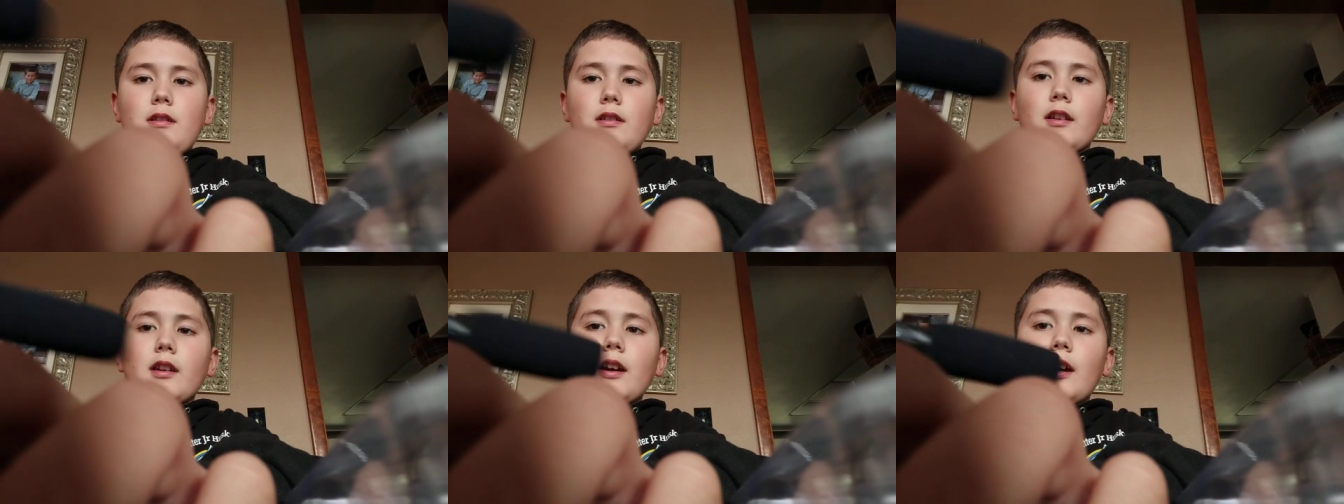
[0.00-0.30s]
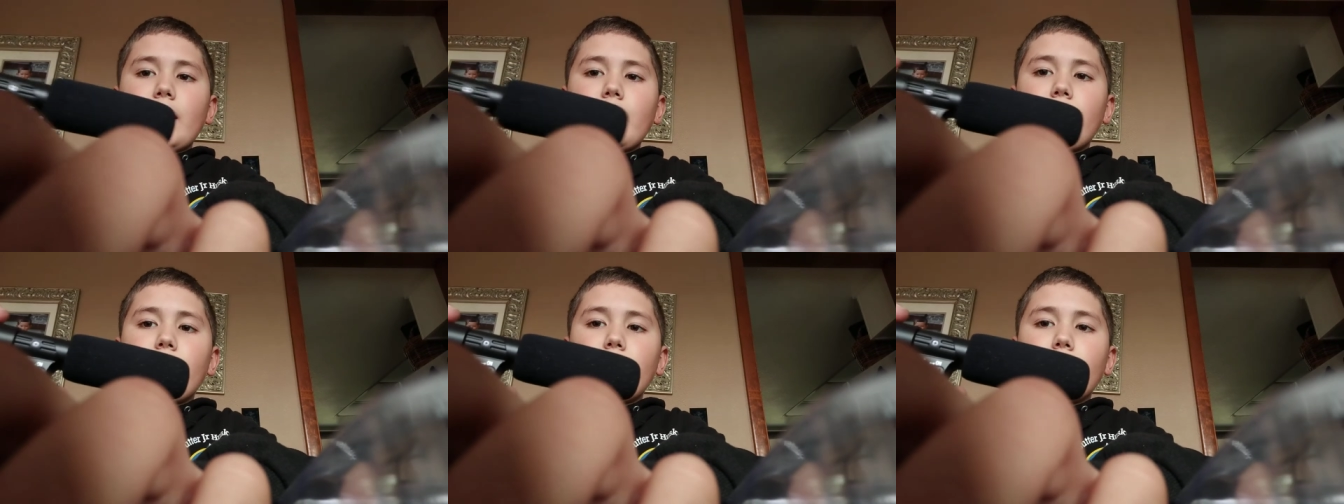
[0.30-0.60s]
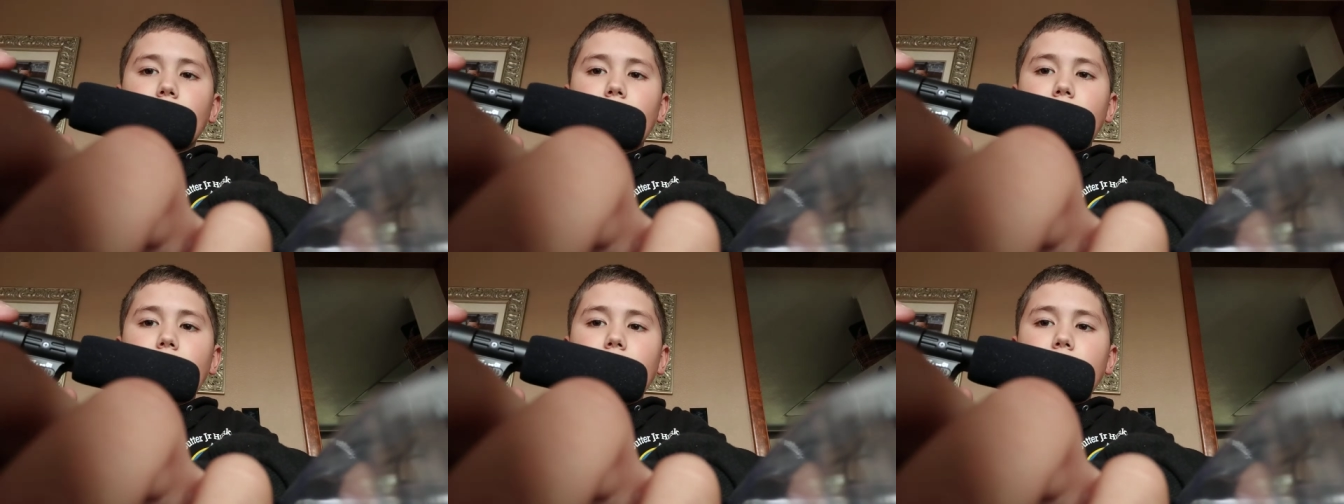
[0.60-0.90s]
got it
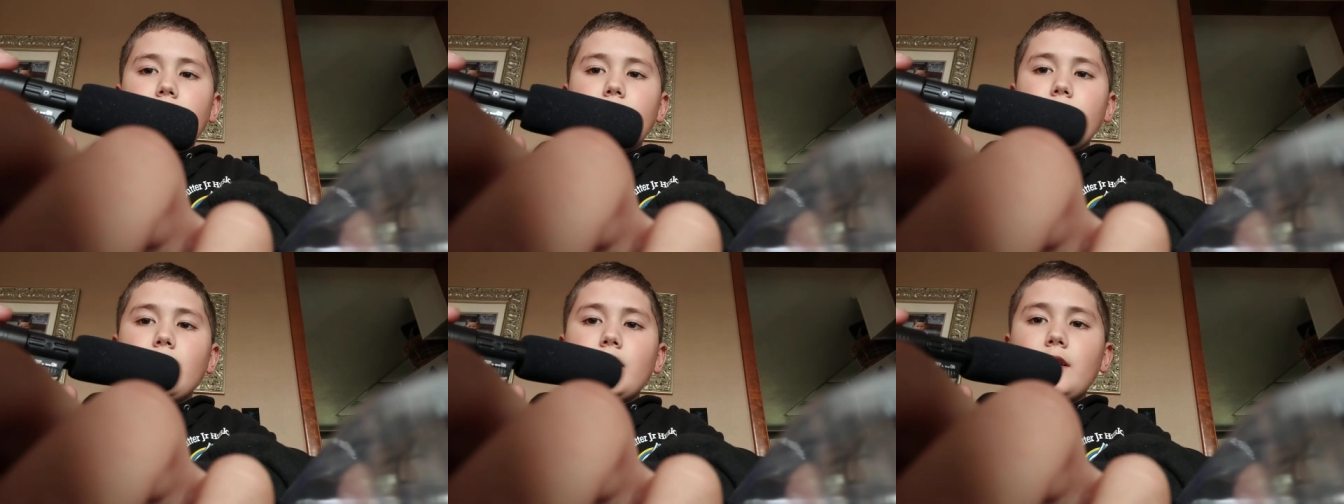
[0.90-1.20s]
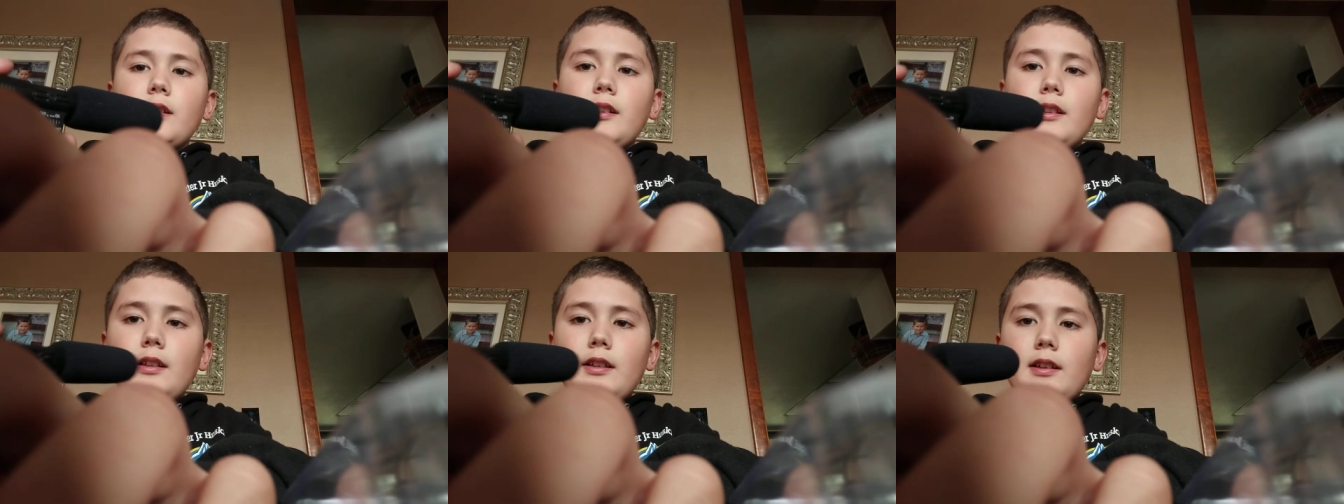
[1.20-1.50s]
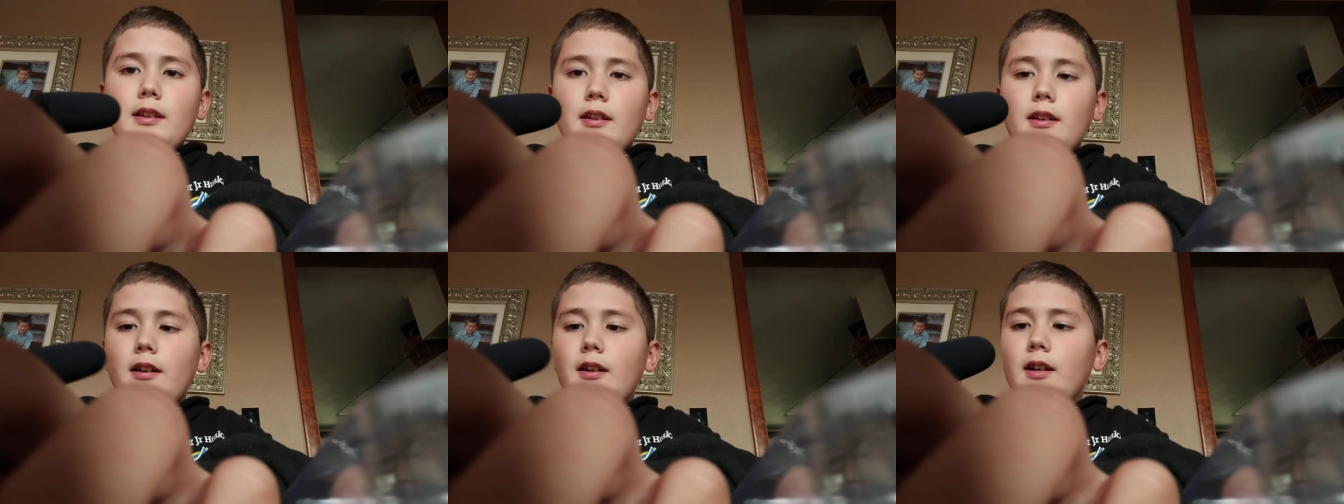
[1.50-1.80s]
right here.
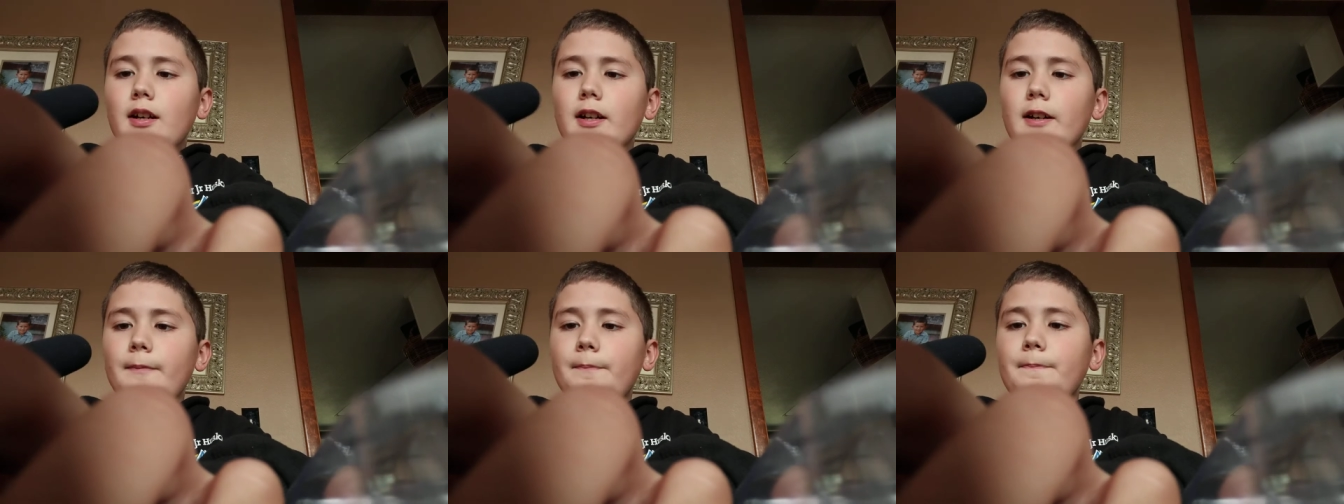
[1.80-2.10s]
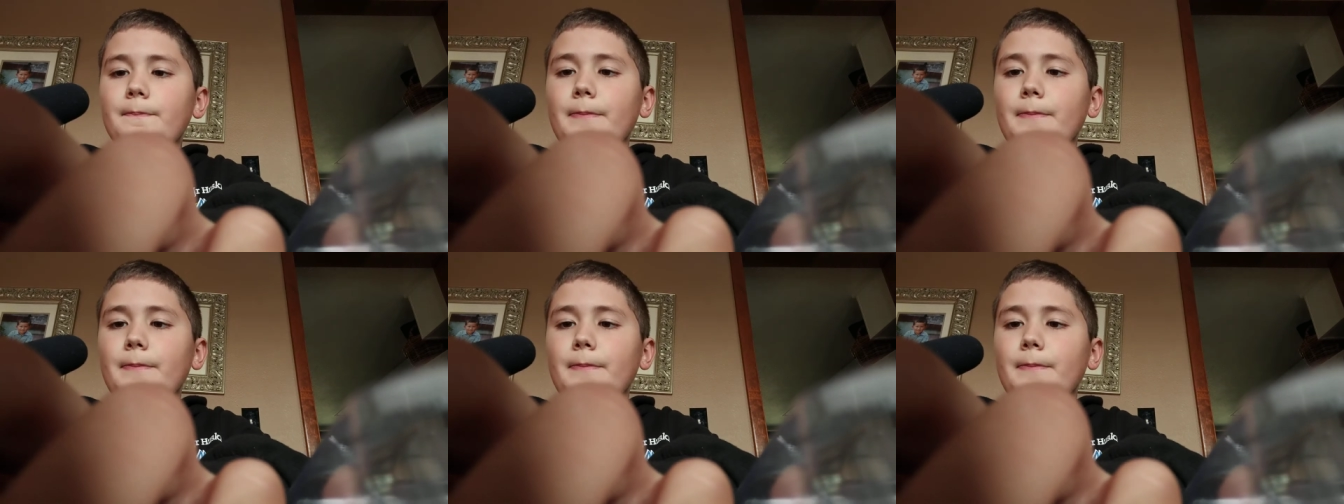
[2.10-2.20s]
Uh,